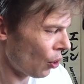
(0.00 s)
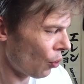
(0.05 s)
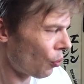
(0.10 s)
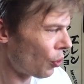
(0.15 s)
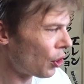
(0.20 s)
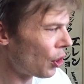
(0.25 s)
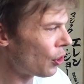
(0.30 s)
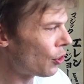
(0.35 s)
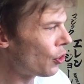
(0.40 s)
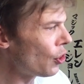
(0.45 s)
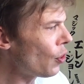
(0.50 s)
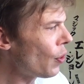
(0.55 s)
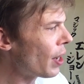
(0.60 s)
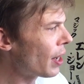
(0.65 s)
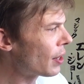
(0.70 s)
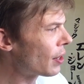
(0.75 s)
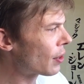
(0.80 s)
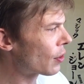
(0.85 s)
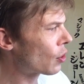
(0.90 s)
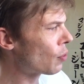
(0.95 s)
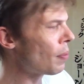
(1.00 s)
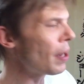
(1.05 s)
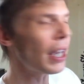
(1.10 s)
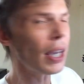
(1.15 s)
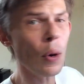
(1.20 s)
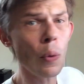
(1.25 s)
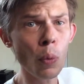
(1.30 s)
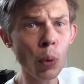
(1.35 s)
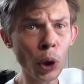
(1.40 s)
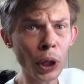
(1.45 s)
When you do it, to
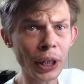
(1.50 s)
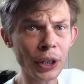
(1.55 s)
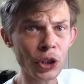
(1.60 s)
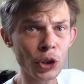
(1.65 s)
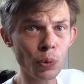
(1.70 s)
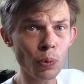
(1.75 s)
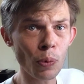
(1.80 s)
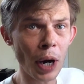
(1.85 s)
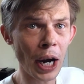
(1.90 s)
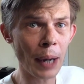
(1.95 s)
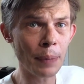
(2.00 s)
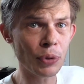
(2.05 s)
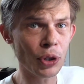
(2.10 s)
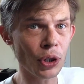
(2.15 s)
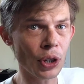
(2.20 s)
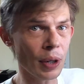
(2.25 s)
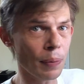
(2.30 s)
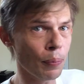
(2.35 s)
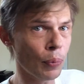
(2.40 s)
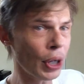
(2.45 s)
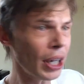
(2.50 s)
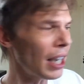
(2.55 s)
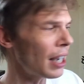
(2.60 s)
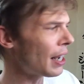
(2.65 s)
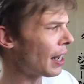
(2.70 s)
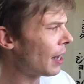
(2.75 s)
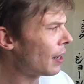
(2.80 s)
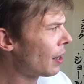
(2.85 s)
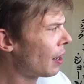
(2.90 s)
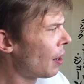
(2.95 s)
make it work in Swipes, you can bring
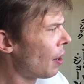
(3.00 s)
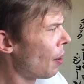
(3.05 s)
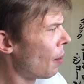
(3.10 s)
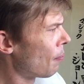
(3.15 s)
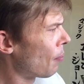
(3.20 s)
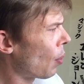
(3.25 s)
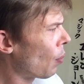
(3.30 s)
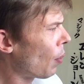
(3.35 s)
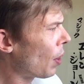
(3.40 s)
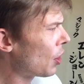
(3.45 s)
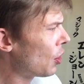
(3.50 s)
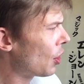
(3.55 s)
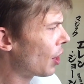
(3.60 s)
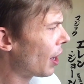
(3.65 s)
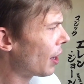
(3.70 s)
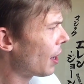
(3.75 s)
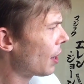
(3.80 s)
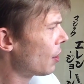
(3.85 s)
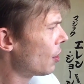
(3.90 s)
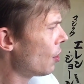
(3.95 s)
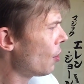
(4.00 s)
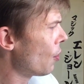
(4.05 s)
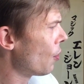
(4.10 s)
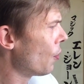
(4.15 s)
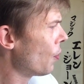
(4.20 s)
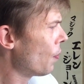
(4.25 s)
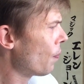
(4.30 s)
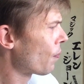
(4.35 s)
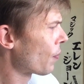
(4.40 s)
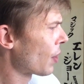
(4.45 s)
it in, but what you got to
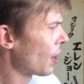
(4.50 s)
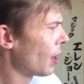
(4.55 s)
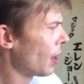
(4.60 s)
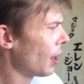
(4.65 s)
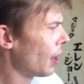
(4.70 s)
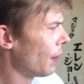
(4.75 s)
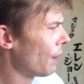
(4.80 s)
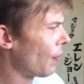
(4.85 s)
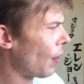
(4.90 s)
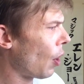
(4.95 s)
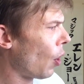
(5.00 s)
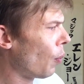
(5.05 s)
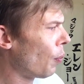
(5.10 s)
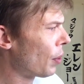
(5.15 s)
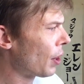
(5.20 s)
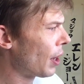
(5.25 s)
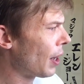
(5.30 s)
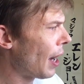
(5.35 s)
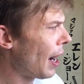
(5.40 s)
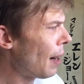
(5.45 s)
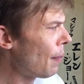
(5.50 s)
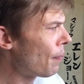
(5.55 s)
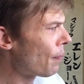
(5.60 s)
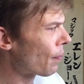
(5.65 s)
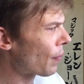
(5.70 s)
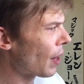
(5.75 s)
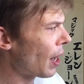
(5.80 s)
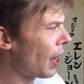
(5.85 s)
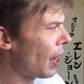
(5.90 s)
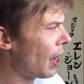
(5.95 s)
do, if I open it up
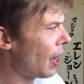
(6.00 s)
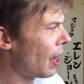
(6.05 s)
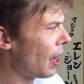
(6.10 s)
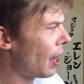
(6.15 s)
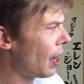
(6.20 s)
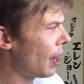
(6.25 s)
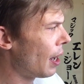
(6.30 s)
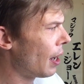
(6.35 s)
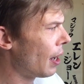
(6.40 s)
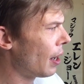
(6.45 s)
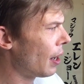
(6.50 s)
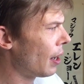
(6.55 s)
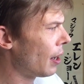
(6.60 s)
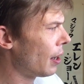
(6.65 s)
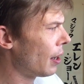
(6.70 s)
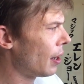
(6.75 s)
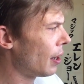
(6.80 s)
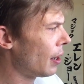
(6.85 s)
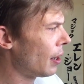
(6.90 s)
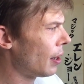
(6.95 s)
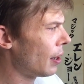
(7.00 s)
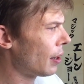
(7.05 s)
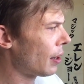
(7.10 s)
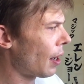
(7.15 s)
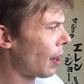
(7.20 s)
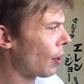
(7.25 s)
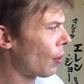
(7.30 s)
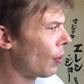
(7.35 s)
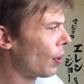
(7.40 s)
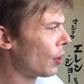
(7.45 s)
and
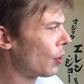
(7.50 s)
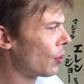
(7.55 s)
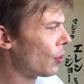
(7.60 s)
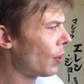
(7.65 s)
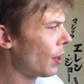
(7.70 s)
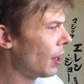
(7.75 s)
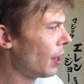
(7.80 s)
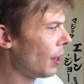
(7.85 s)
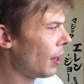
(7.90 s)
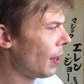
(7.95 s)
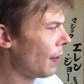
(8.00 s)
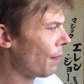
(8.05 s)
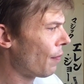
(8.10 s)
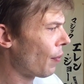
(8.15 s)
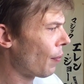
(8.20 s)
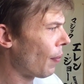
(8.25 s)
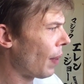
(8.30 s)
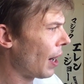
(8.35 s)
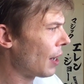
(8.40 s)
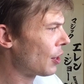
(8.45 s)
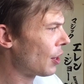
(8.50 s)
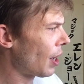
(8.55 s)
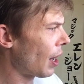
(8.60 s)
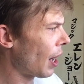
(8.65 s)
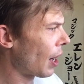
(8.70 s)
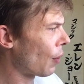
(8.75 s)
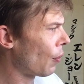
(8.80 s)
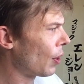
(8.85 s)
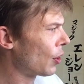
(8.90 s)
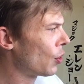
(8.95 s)
I'm going to informatize it,
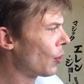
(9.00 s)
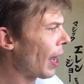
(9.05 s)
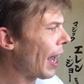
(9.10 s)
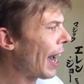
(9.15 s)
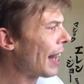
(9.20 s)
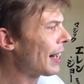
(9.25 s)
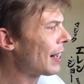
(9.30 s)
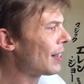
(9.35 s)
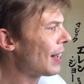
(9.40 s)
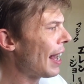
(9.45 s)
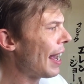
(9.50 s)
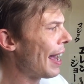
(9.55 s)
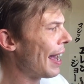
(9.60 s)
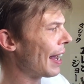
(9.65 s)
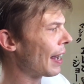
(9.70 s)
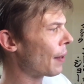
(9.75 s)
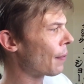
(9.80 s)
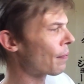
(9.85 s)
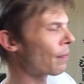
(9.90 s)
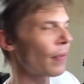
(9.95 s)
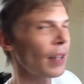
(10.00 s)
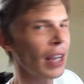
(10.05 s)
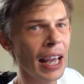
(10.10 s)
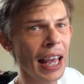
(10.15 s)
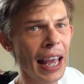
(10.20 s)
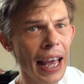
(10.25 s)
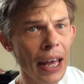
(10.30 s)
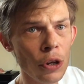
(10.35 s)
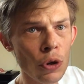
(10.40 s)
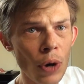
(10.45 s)
I'm going to add a tag.
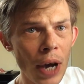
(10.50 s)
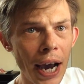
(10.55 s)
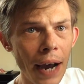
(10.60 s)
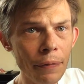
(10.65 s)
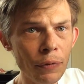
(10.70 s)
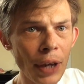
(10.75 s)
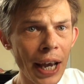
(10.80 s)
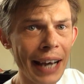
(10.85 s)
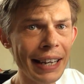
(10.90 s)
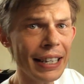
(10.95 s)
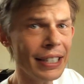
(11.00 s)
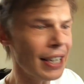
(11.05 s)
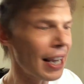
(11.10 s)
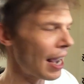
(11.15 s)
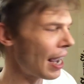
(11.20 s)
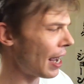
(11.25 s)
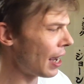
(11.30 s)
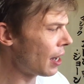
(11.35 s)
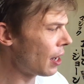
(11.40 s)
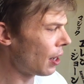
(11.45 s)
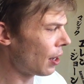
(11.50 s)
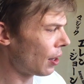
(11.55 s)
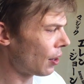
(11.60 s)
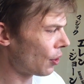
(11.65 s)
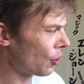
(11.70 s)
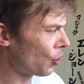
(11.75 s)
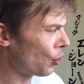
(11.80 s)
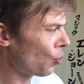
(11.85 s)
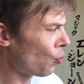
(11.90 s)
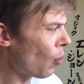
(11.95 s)
And you have to add a tag,
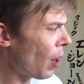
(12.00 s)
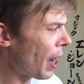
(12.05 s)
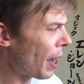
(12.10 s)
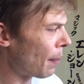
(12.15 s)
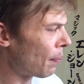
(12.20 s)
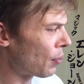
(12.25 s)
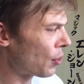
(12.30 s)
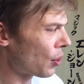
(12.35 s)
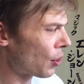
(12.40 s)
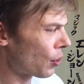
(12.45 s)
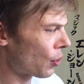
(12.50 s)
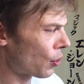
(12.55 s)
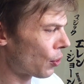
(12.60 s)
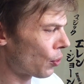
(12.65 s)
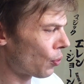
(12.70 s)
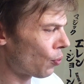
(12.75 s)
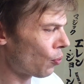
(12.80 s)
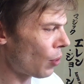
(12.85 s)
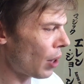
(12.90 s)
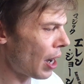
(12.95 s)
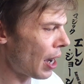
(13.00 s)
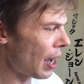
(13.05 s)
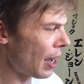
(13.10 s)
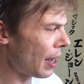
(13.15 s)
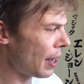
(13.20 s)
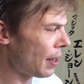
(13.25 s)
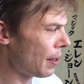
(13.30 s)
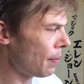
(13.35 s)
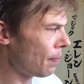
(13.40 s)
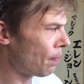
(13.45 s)
Swipes.
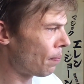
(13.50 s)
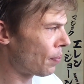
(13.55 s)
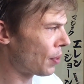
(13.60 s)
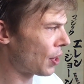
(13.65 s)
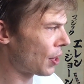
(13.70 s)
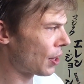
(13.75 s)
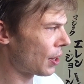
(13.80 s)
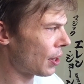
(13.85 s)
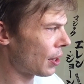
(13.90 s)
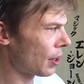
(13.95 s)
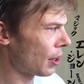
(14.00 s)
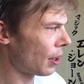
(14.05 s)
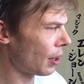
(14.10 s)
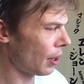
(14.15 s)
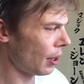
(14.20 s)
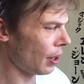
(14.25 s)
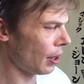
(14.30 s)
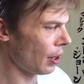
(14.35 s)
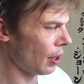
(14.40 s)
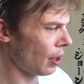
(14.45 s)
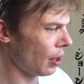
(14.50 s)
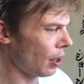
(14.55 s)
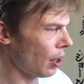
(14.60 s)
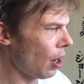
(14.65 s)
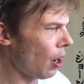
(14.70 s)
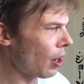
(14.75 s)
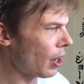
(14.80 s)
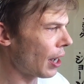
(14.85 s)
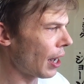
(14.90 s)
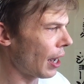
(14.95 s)
Swipes.
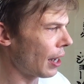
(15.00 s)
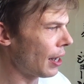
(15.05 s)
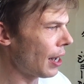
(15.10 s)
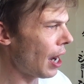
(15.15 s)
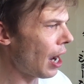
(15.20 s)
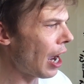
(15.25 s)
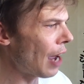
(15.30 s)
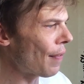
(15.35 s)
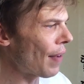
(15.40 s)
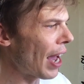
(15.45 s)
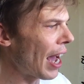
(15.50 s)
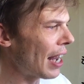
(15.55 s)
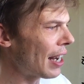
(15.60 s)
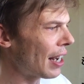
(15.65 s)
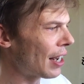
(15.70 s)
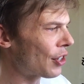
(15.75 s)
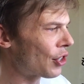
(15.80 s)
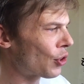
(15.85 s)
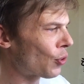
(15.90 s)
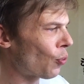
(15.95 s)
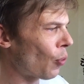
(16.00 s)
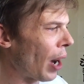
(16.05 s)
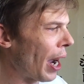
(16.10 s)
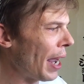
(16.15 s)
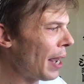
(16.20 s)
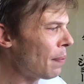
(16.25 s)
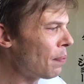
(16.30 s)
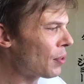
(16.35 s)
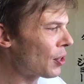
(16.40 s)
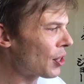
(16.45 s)
Okay, now I've added
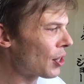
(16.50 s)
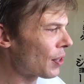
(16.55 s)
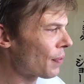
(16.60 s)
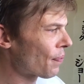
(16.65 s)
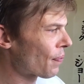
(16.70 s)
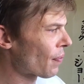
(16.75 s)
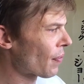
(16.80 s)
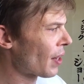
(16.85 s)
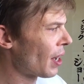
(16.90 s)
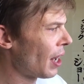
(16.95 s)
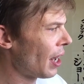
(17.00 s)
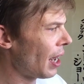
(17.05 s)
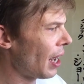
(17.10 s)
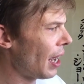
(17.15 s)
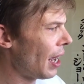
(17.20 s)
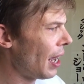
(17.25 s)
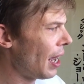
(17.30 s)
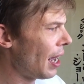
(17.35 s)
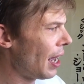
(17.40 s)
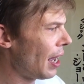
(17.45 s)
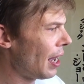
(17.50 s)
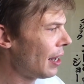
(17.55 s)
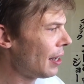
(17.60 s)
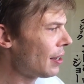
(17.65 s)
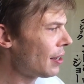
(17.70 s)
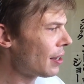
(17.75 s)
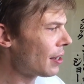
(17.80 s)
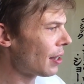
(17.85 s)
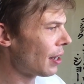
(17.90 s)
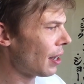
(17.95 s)
Swipes,
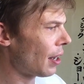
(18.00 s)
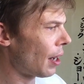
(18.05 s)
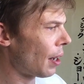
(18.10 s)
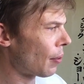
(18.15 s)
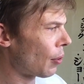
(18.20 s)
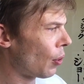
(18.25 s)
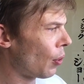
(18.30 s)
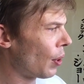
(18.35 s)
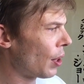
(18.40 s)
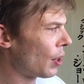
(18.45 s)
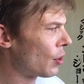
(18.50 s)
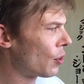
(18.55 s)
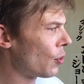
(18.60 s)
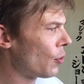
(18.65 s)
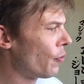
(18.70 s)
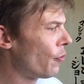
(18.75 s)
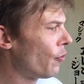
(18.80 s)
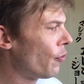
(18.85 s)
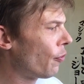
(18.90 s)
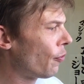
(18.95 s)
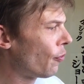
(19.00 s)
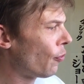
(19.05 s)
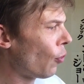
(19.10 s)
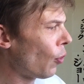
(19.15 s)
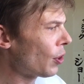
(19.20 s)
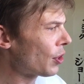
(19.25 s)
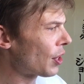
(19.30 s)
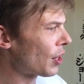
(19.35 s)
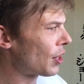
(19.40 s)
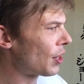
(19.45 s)
and I'm going to
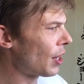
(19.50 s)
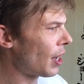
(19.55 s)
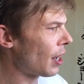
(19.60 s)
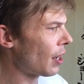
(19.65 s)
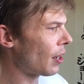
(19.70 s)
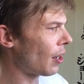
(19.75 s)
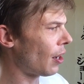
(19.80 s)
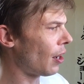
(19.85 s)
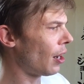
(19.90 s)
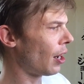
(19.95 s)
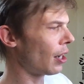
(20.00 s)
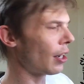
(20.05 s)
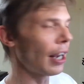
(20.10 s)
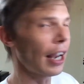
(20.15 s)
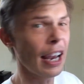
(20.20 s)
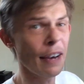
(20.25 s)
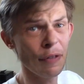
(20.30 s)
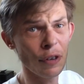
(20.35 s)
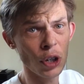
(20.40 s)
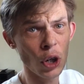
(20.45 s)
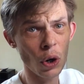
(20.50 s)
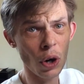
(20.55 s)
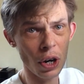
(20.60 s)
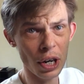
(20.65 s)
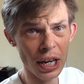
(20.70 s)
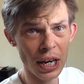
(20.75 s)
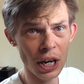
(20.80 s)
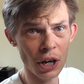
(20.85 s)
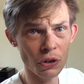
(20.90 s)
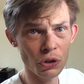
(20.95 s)
force a sync on Evernote
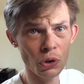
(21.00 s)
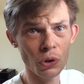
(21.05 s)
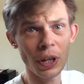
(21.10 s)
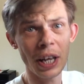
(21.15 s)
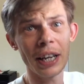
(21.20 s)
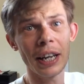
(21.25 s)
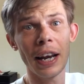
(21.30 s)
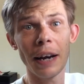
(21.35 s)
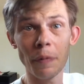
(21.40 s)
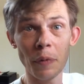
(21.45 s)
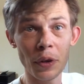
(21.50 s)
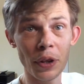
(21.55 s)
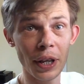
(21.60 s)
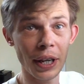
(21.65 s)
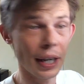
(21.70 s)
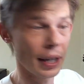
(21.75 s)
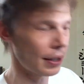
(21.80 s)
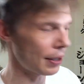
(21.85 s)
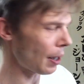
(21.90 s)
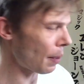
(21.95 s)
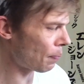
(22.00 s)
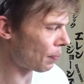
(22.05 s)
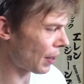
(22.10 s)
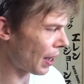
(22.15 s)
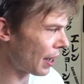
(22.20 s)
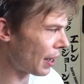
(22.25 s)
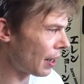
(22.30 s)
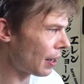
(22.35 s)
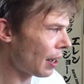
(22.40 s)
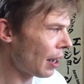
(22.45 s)
on here so that everything is
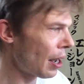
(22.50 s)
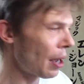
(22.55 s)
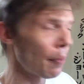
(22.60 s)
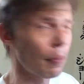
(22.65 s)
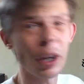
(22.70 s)
updated.